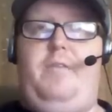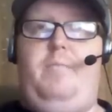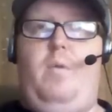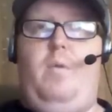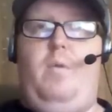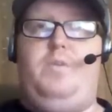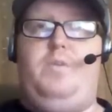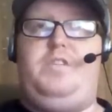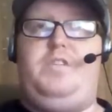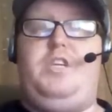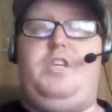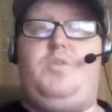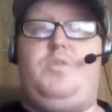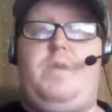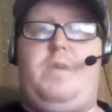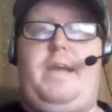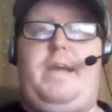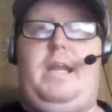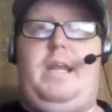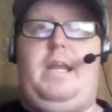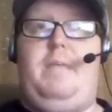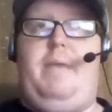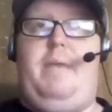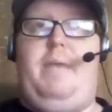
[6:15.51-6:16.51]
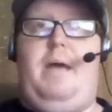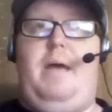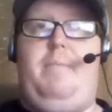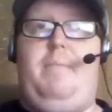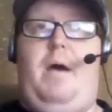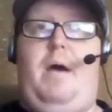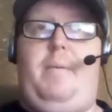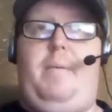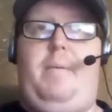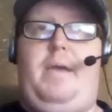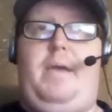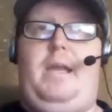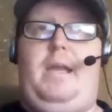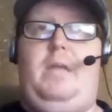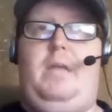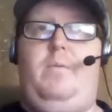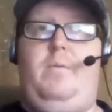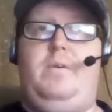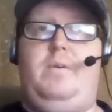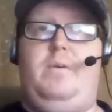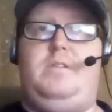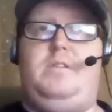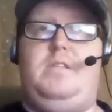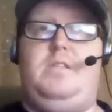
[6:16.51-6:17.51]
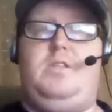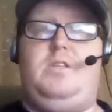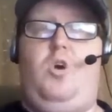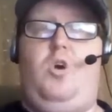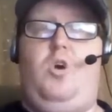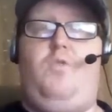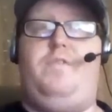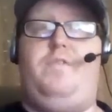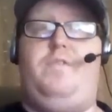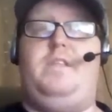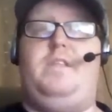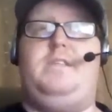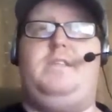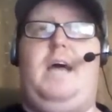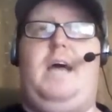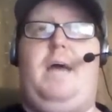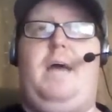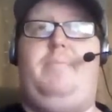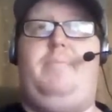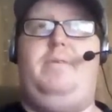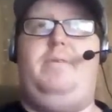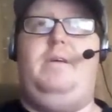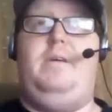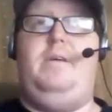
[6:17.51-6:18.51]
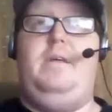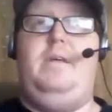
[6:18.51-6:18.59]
most intriguing about Bobby Heenan, was this over-the-top